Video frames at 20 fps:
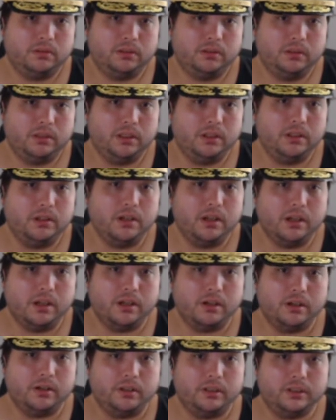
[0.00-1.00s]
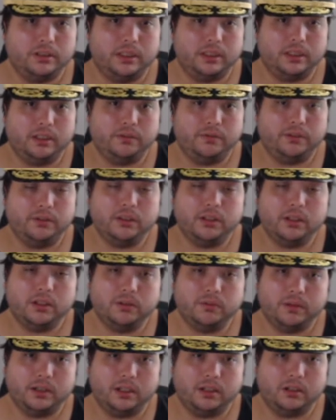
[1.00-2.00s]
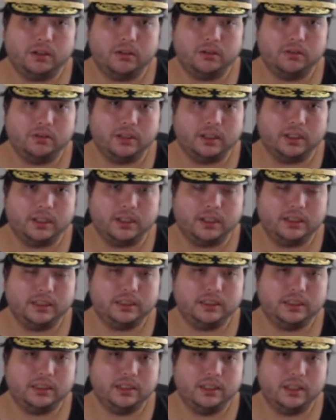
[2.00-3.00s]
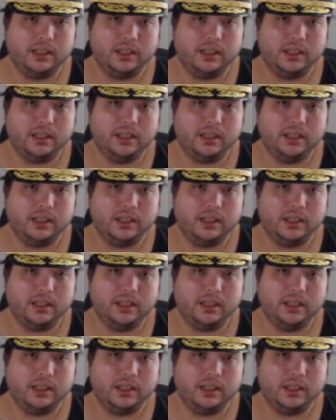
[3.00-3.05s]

you know, is that if you go away on holidays,